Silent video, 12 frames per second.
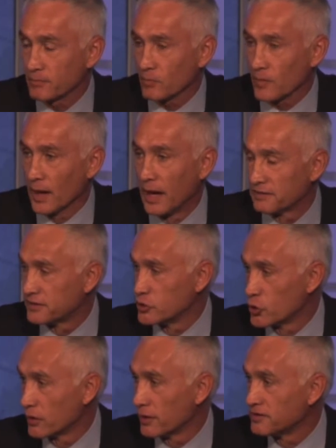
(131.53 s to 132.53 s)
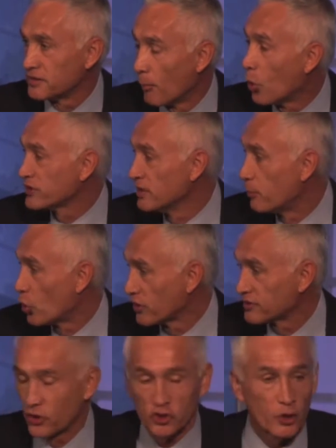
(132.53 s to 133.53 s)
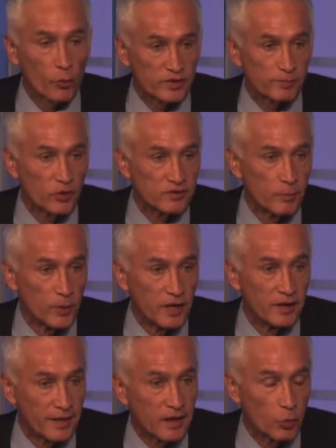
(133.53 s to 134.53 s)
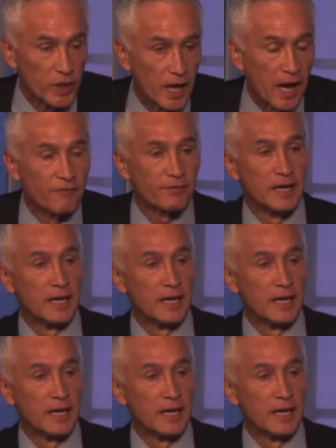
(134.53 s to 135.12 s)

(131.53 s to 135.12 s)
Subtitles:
as a journalist, the most important social responsibility that we have